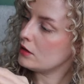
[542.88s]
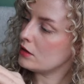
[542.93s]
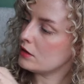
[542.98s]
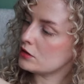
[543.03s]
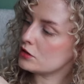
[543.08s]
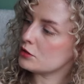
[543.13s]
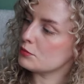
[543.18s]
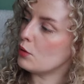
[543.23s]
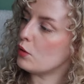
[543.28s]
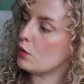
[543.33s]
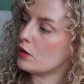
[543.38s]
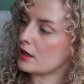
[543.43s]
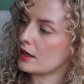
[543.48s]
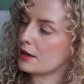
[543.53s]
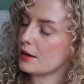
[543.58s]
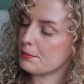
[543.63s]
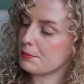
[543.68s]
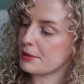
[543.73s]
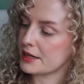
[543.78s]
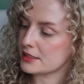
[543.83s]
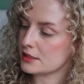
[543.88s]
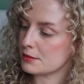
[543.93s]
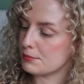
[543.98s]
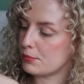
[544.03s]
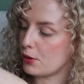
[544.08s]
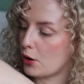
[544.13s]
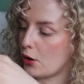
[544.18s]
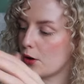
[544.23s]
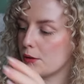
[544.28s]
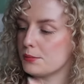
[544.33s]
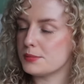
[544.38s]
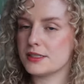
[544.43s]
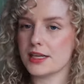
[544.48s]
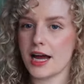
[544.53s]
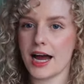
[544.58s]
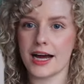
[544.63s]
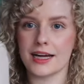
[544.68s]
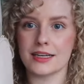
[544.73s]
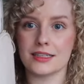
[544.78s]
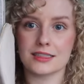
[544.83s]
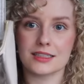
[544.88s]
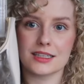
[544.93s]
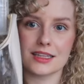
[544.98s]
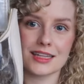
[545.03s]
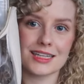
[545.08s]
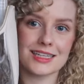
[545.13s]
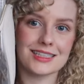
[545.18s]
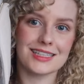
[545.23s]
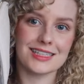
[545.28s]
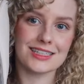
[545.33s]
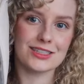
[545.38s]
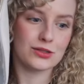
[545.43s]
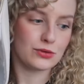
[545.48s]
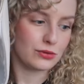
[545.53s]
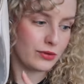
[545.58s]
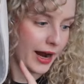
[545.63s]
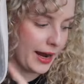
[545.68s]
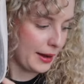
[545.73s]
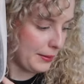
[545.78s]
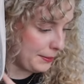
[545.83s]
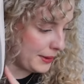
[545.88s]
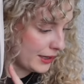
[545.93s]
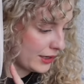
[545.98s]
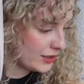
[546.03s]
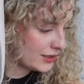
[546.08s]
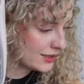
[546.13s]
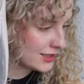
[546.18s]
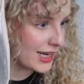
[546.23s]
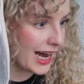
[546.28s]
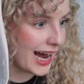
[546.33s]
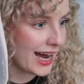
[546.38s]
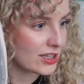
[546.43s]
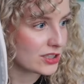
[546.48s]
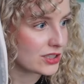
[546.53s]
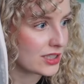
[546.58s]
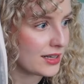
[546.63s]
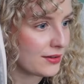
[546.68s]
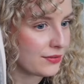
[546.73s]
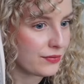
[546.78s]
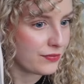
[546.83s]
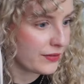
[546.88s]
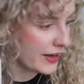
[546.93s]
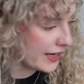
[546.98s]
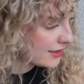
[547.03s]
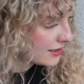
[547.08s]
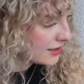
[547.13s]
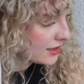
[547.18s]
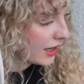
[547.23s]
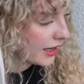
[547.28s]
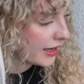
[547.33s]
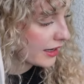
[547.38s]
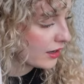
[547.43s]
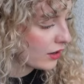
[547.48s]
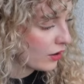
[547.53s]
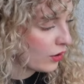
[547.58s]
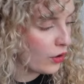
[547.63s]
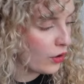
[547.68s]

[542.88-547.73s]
smaller bits and bobs, and this is great because it actually fits like